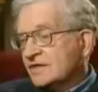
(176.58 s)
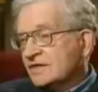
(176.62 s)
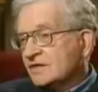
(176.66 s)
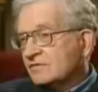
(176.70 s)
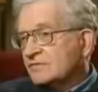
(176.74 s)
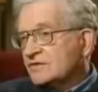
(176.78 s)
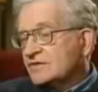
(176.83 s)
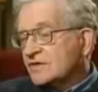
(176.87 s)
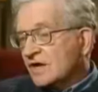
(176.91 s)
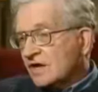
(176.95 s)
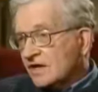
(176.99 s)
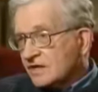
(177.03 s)
and
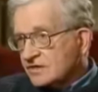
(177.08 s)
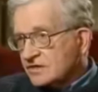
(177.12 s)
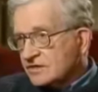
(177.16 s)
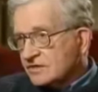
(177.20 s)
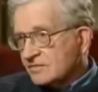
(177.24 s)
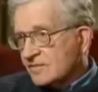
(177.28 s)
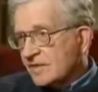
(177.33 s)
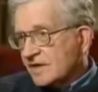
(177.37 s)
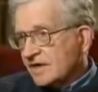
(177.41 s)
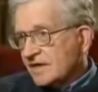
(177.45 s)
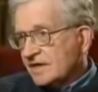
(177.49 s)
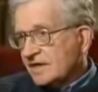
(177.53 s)
said it was
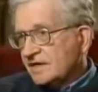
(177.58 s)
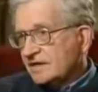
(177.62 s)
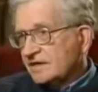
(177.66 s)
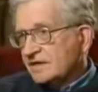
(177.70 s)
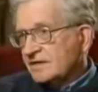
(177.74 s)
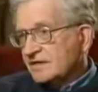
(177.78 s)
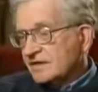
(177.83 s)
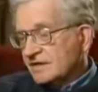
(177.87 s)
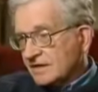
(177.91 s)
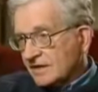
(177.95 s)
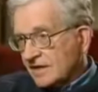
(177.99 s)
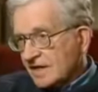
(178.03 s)

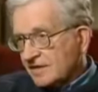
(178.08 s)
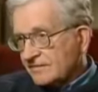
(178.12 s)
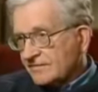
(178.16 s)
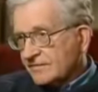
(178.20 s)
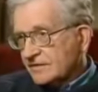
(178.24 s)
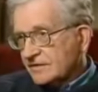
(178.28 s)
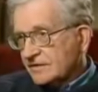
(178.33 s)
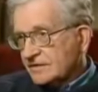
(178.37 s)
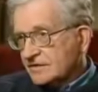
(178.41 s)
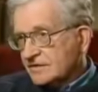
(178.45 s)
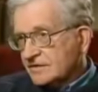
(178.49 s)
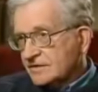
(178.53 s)
undermining their
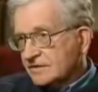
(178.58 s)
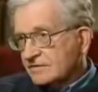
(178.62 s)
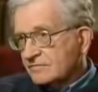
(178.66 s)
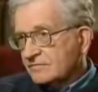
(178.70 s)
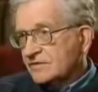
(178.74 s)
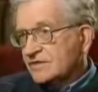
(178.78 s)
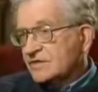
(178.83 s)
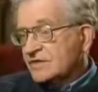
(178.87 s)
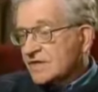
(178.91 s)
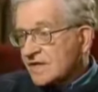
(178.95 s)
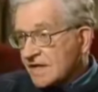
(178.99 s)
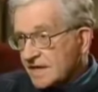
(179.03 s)
efforts,
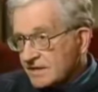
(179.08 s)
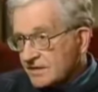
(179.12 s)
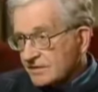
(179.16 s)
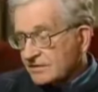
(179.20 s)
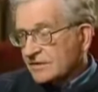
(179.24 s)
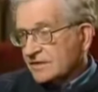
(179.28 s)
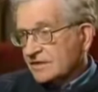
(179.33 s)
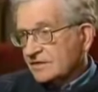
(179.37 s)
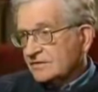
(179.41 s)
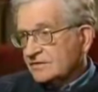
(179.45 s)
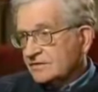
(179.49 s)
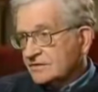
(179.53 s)
which they
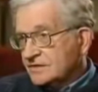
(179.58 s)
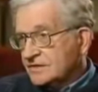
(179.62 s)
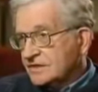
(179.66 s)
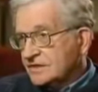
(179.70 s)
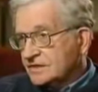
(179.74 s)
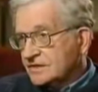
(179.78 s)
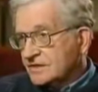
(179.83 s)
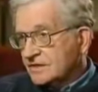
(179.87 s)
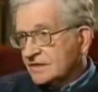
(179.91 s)
thought could